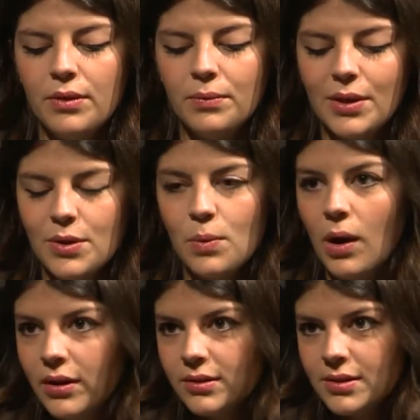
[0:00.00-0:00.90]
what you
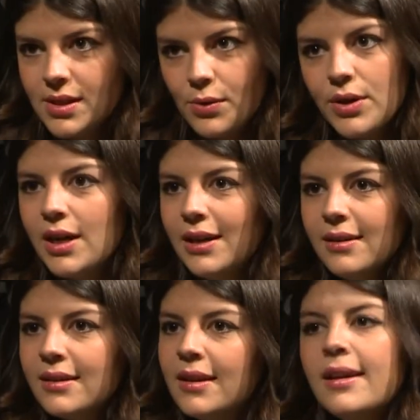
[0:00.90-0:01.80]
want so young.
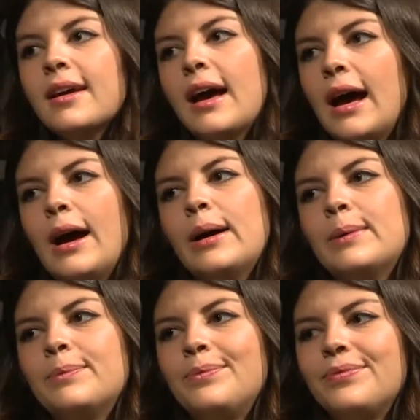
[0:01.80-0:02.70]

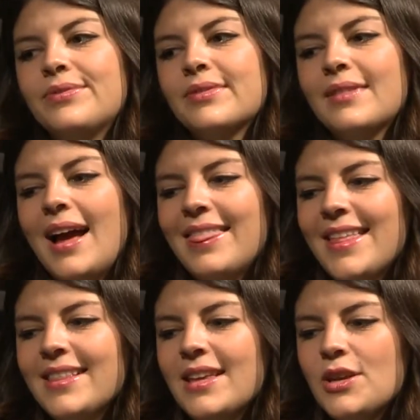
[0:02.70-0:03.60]
Um, I
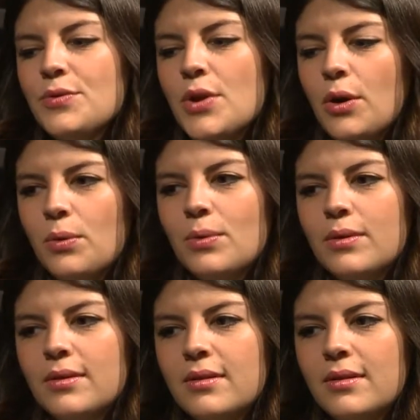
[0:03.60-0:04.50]
think that you know
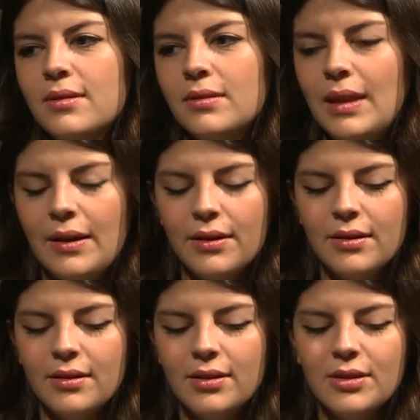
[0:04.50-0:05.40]
like
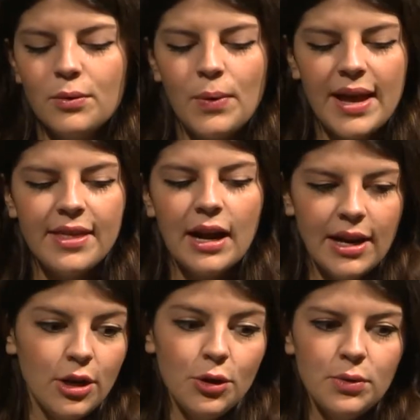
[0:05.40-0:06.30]
the way that I
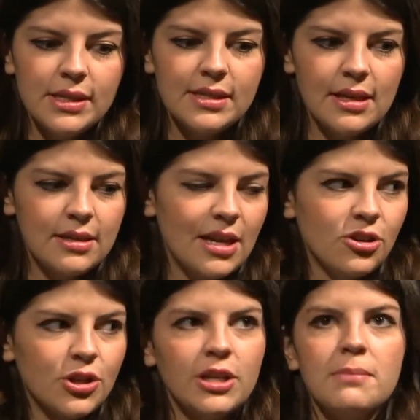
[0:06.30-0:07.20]
knew is is I
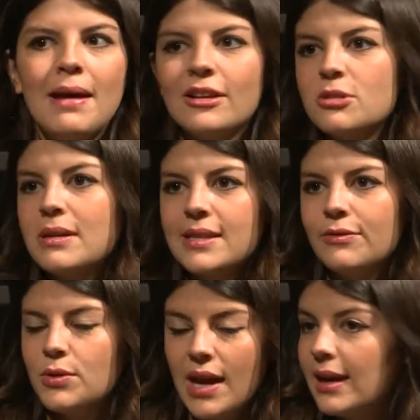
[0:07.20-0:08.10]
just couldn't imagine myself
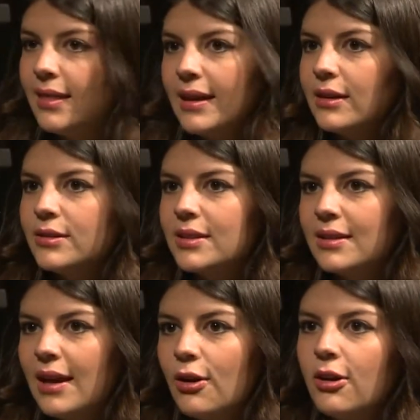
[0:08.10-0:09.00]
doing anything else
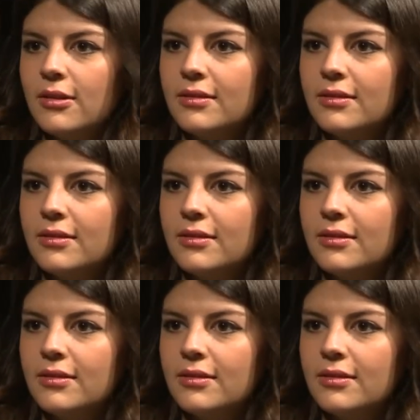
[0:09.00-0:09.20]
at all.